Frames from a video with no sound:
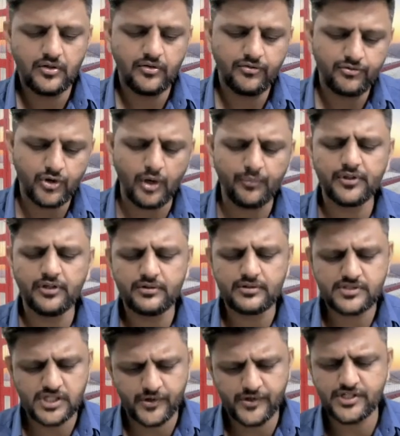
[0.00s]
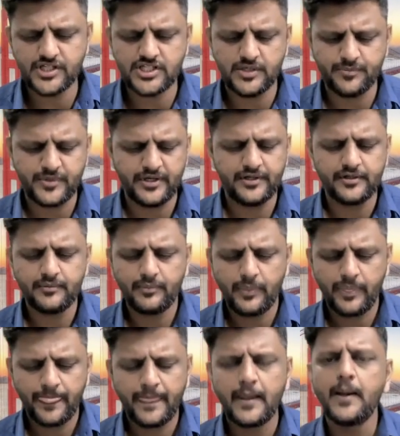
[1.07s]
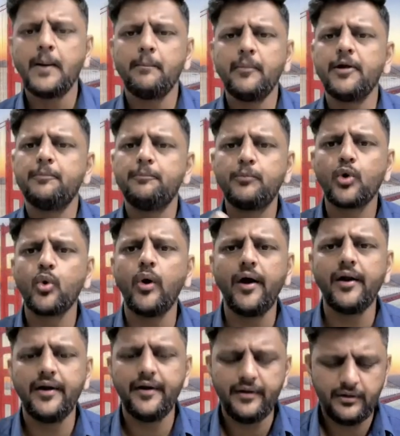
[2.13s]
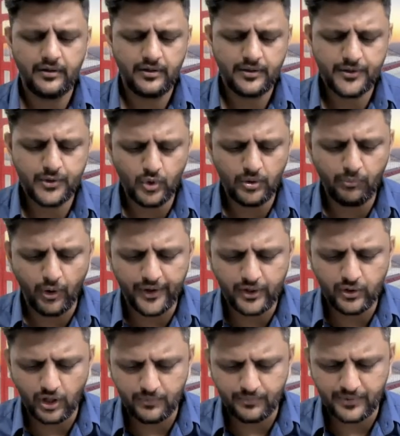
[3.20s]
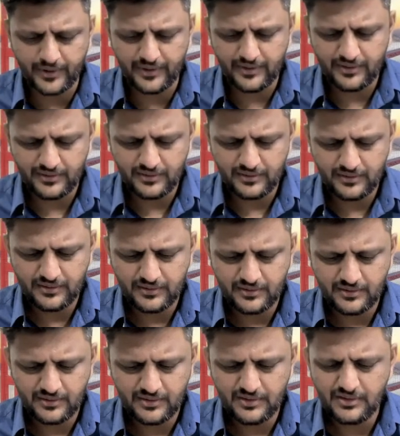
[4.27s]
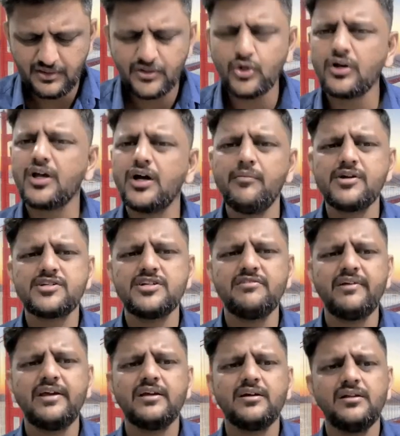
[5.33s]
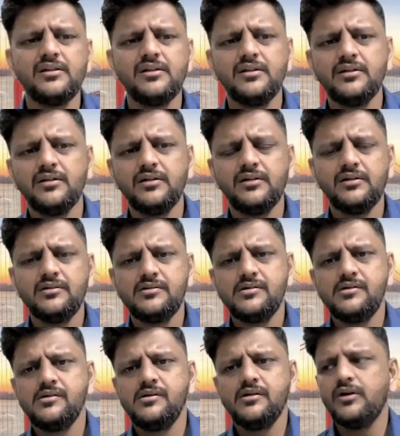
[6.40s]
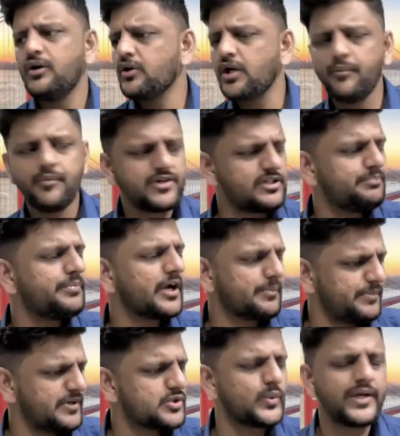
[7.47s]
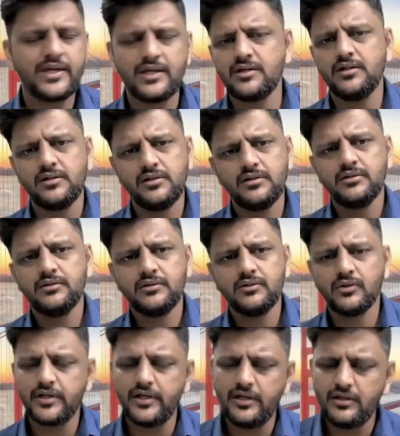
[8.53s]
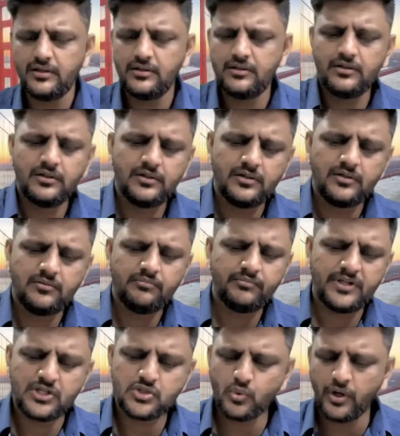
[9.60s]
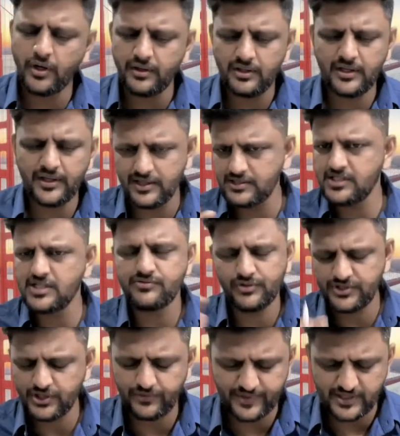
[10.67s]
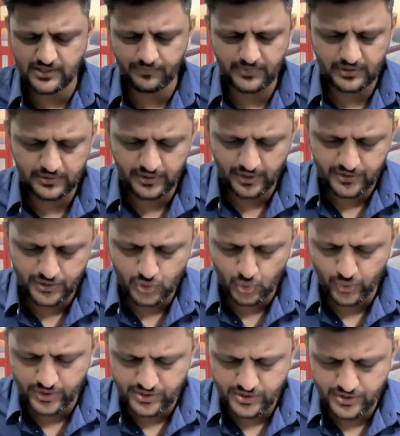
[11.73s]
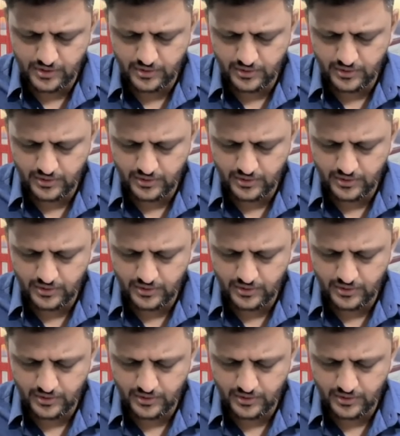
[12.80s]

from the service recipient but provided to a body corporate. Your commercial vehicle or commercial purpose vehicle, okay, means what? Let us, just for the sake of example, there is a tourist